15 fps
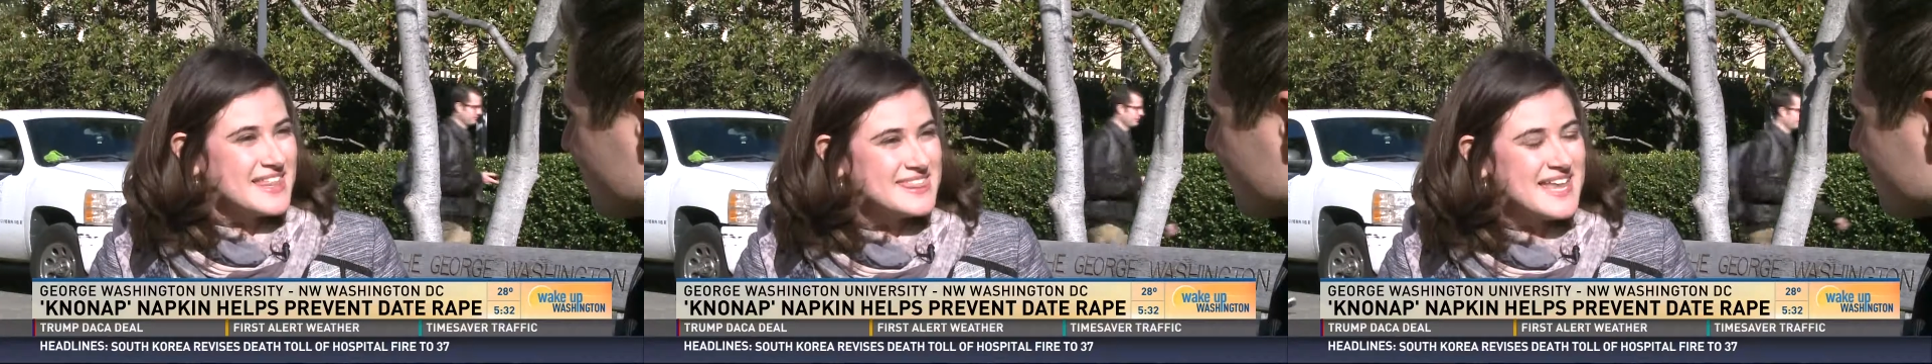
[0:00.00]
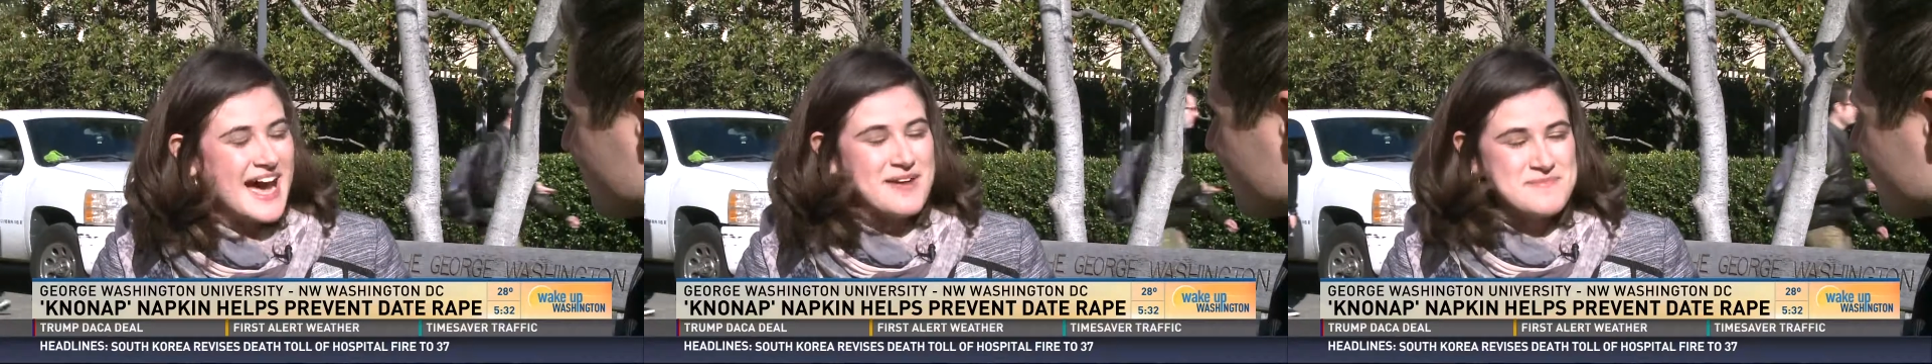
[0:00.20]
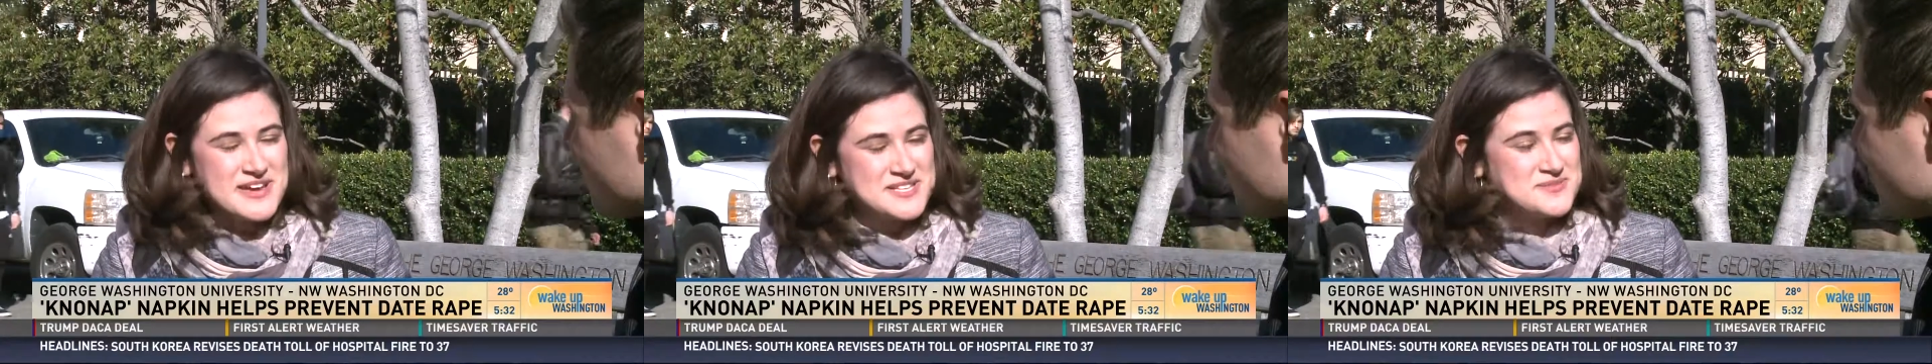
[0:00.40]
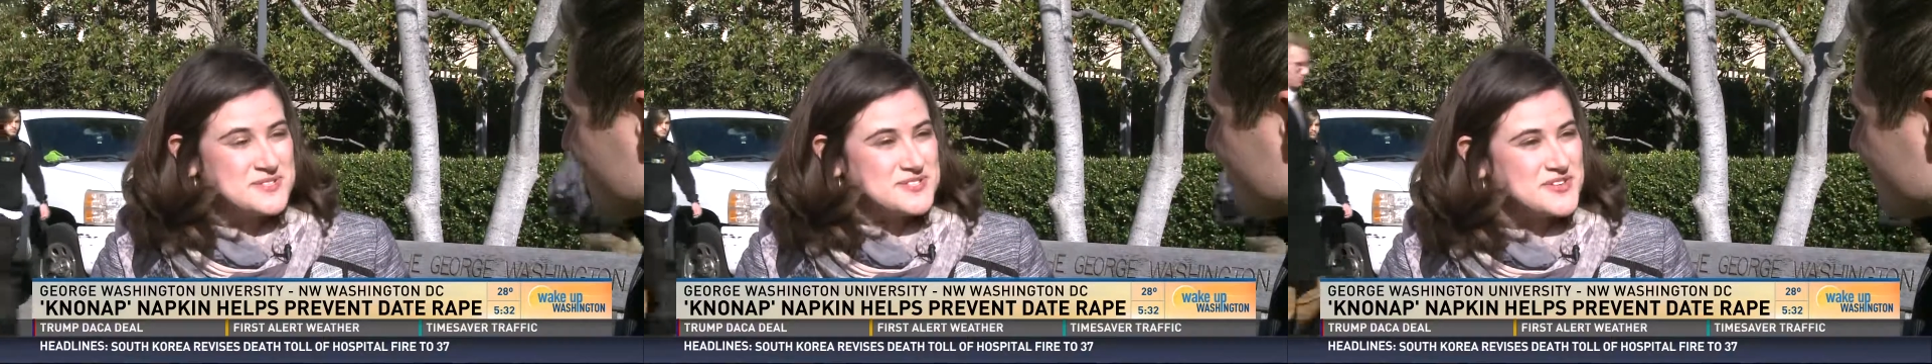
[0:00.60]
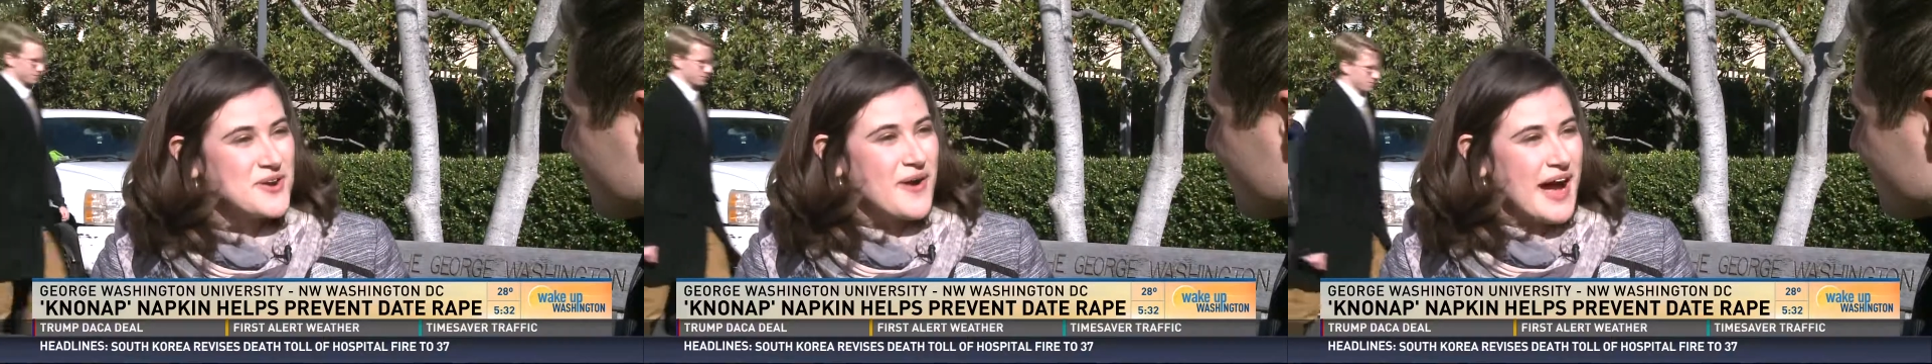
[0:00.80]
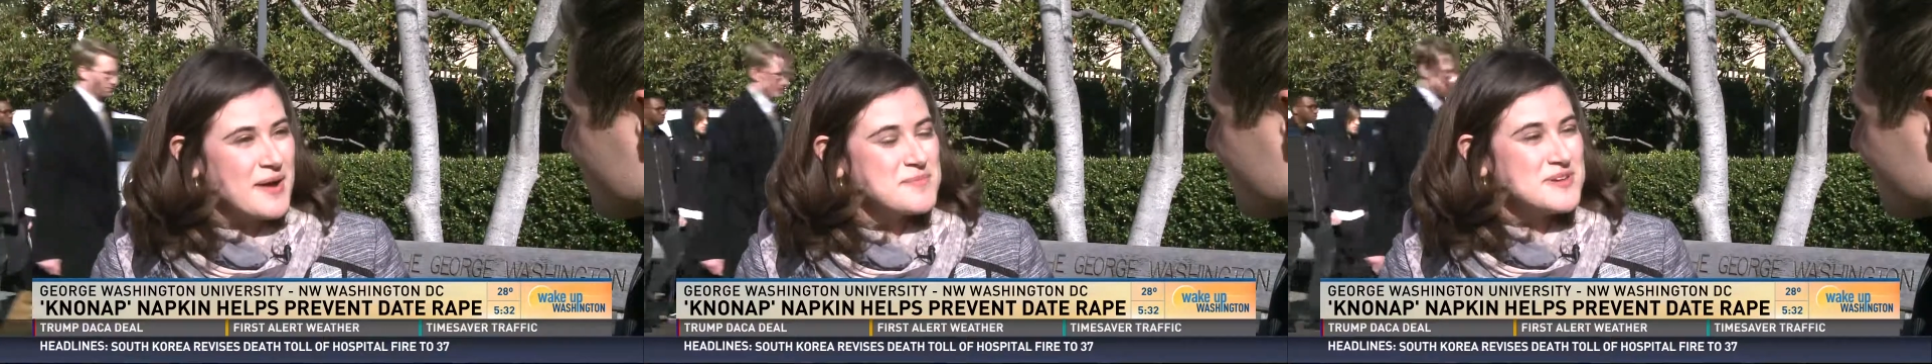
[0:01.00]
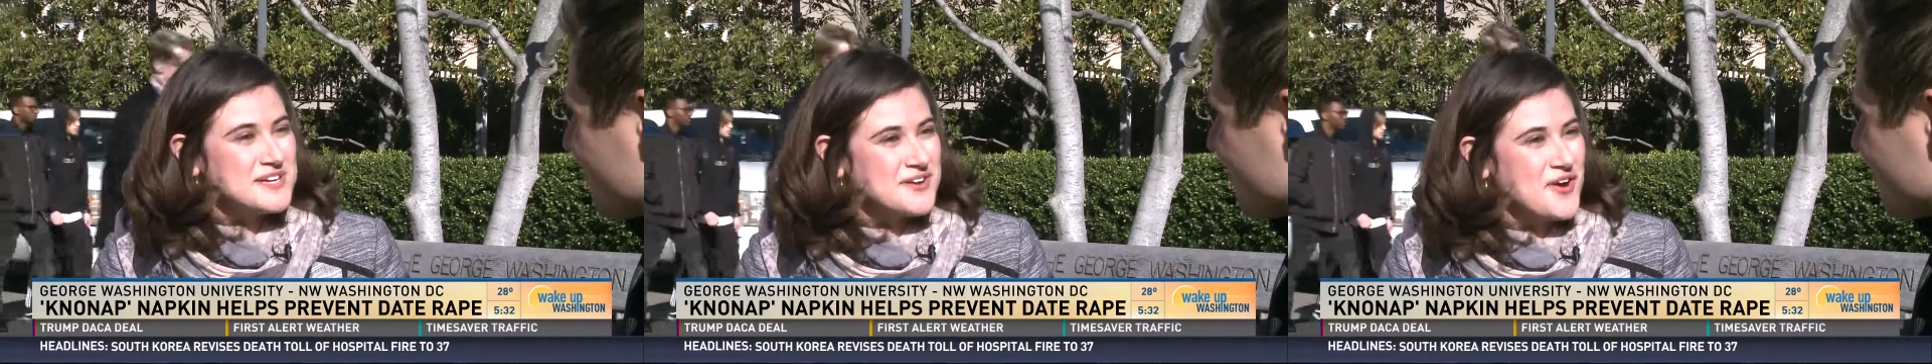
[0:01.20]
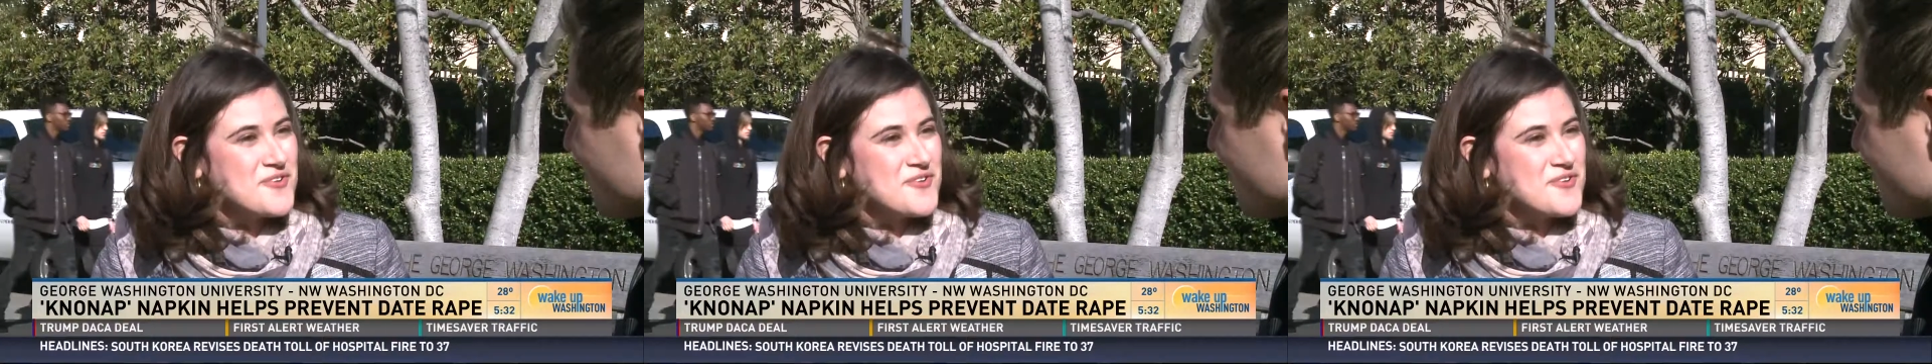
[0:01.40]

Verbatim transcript: and that makes me so happy and